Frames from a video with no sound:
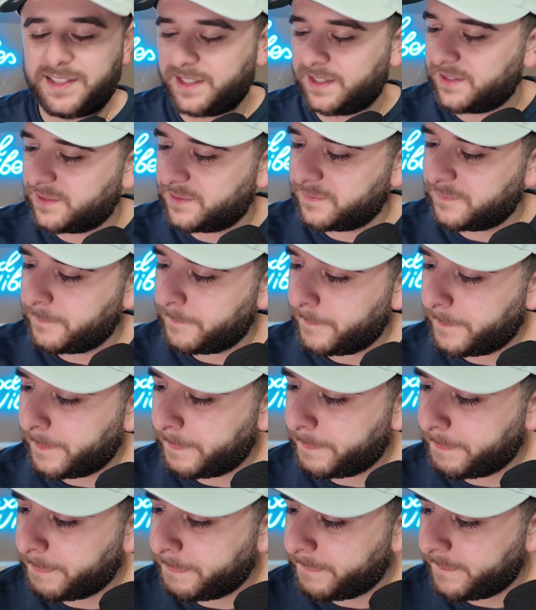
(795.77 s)
And
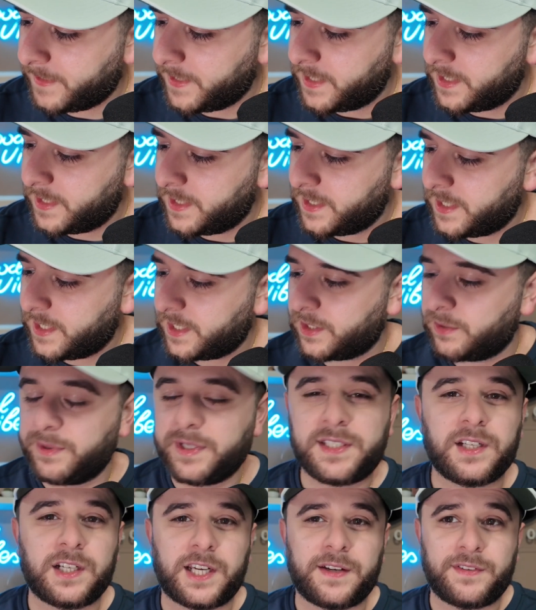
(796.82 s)
the
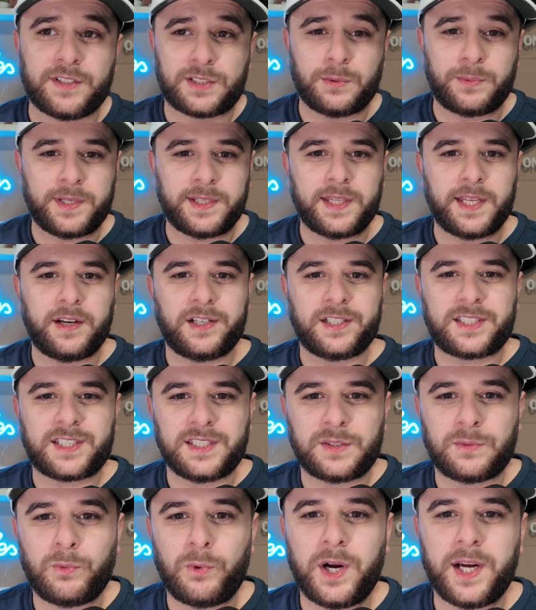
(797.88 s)
reason I'll give us a win there is
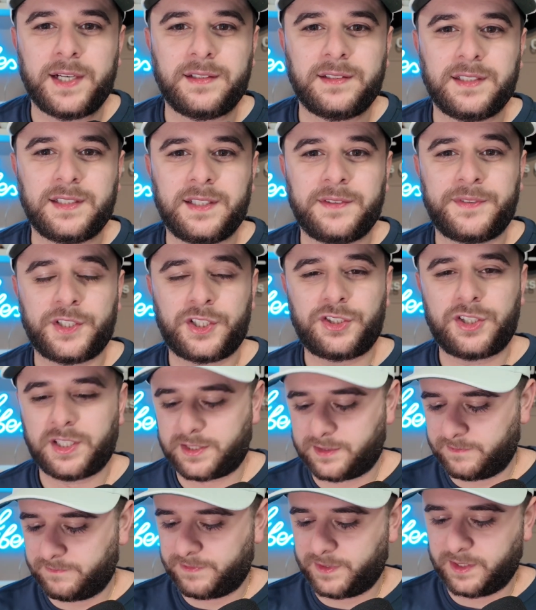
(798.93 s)
because one, if it's
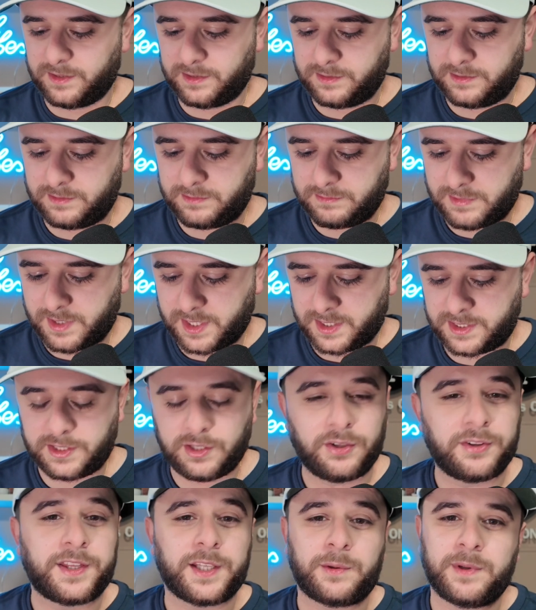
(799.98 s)
Justin Fields, I
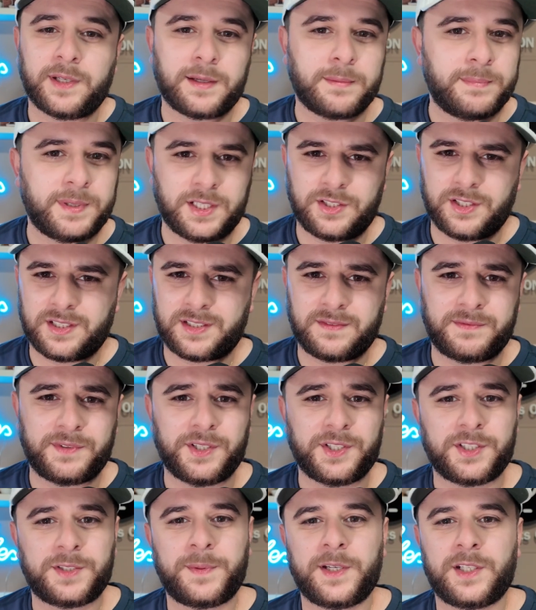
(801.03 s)
still think we can beat Justin
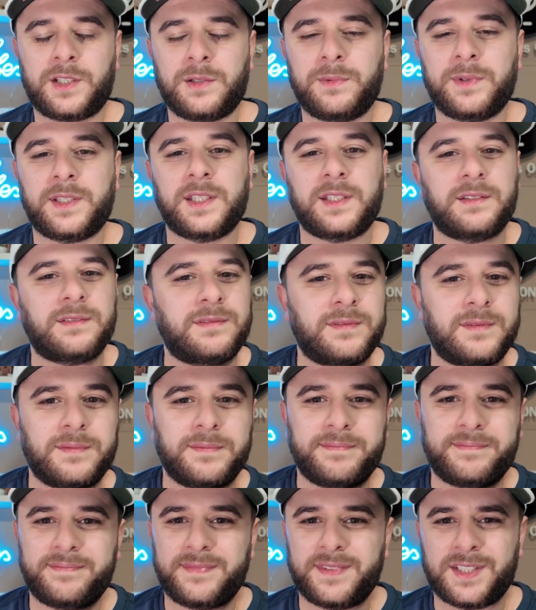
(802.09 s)
Fields, especially with a
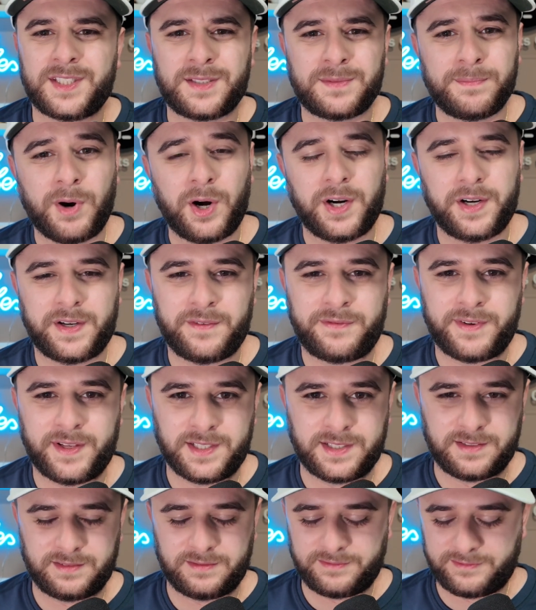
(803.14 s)
smart
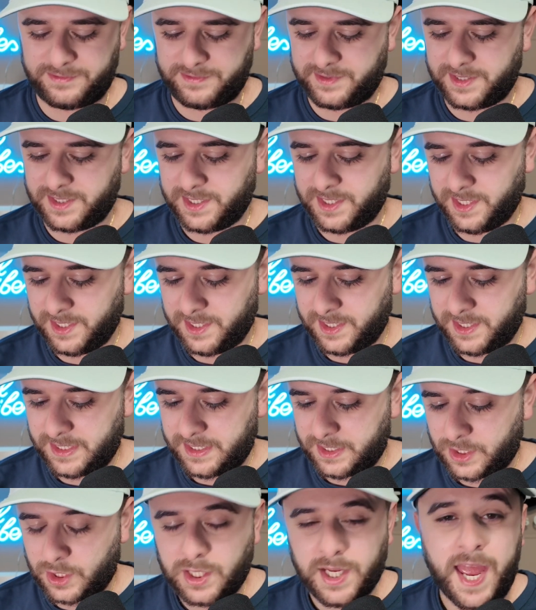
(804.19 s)
defensive
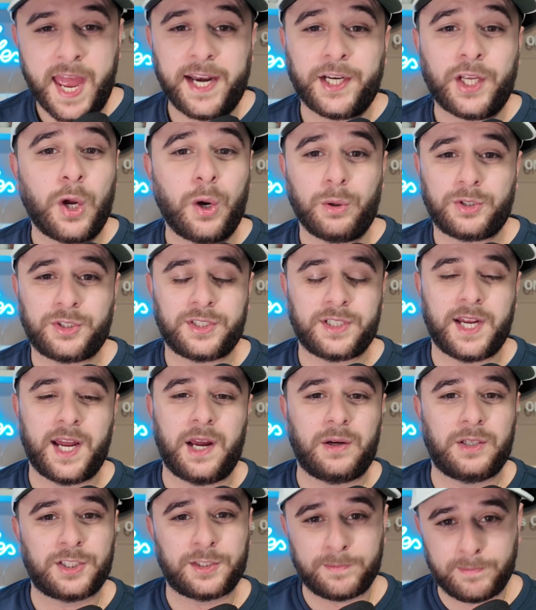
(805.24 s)
head coach
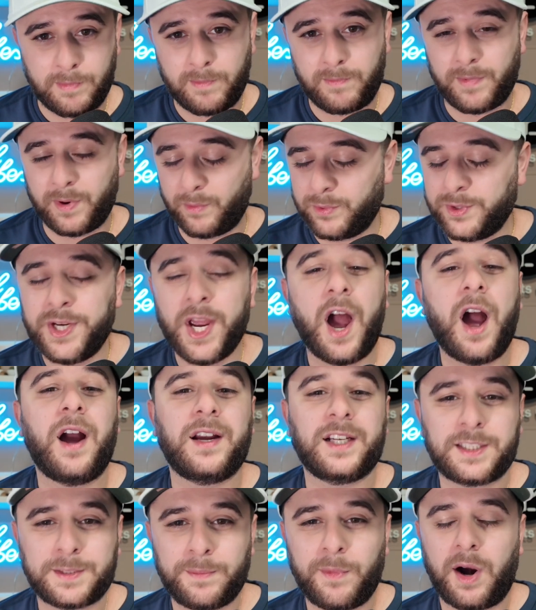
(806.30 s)
now, a
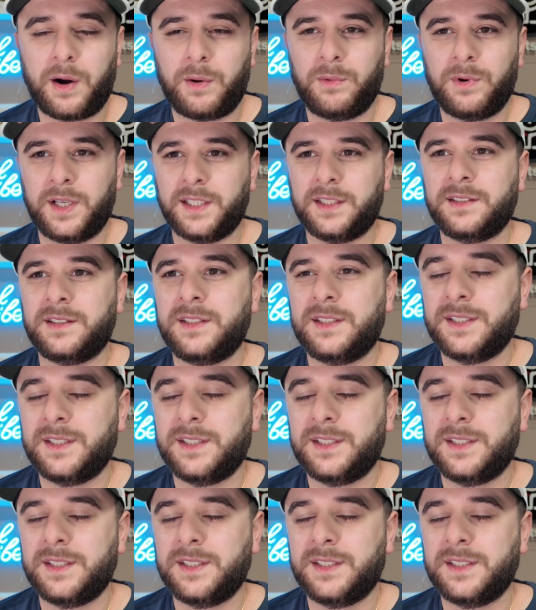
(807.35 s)
young, smart one.